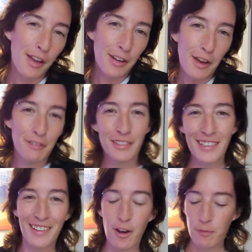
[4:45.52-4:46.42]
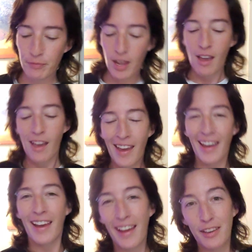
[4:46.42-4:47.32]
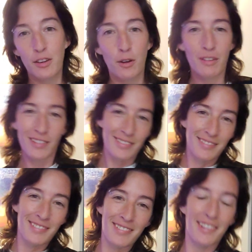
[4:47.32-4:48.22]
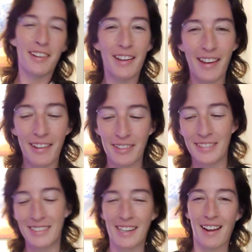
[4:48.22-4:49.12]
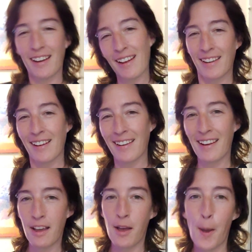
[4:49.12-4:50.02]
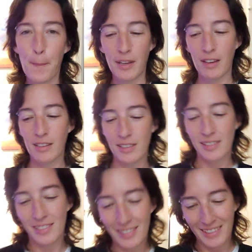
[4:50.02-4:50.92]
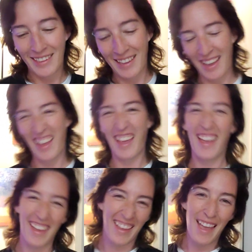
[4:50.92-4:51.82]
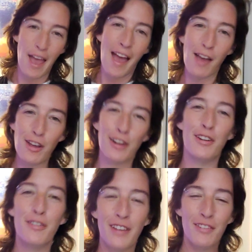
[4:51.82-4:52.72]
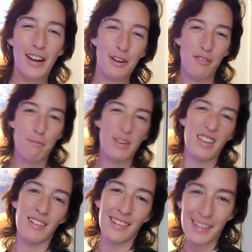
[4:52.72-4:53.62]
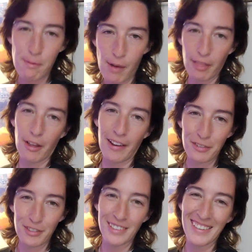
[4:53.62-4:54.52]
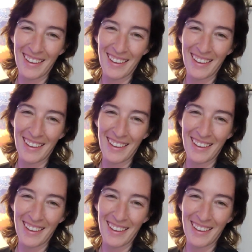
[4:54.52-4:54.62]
enough, And hey, because I've had enough men in my life